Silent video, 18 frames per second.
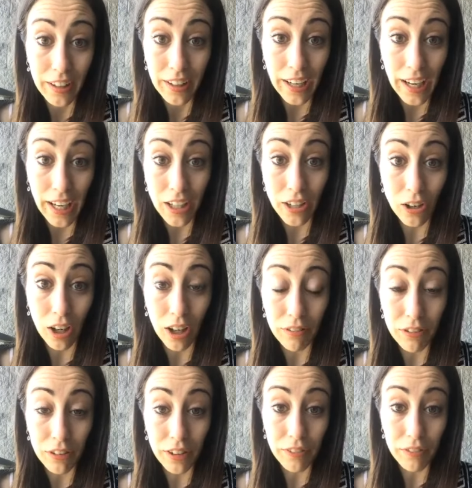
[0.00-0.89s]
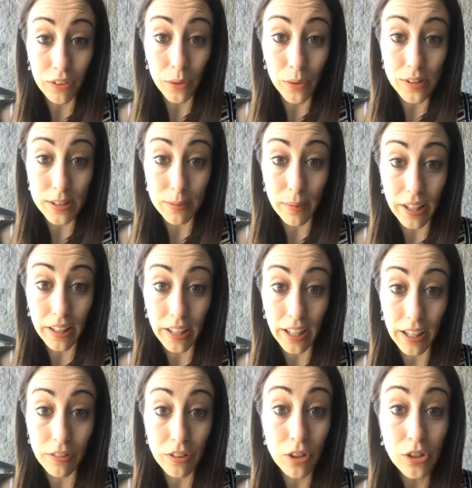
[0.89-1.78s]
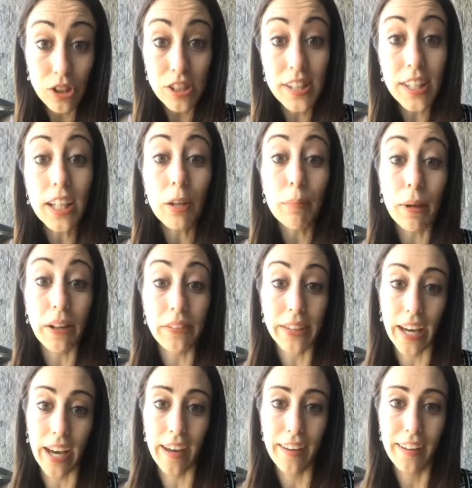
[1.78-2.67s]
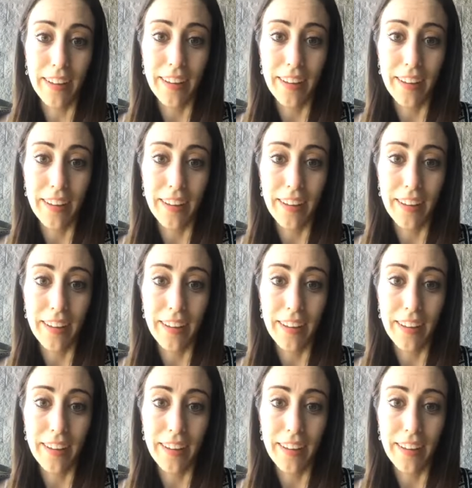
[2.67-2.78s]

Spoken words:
and an awful influence in my life. So just think about that.